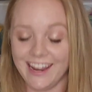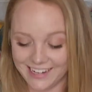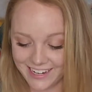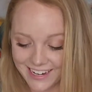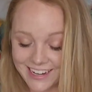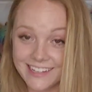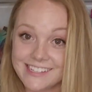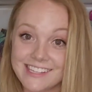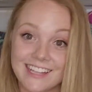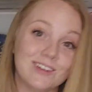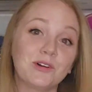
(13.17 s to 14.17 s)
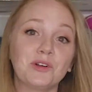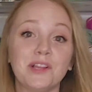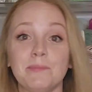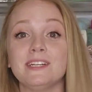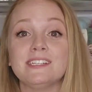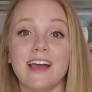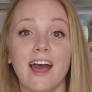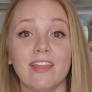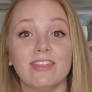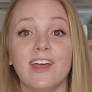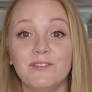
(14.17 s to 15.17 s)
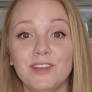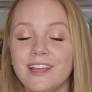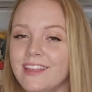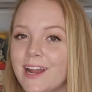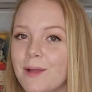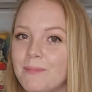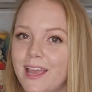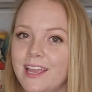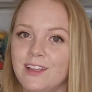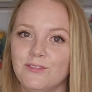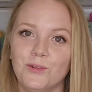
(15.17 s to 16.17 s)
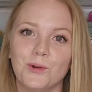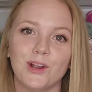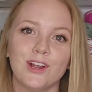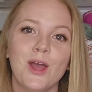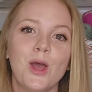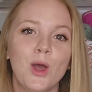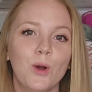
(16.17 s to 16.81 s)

and it is the little Clementine lovey that I'm making for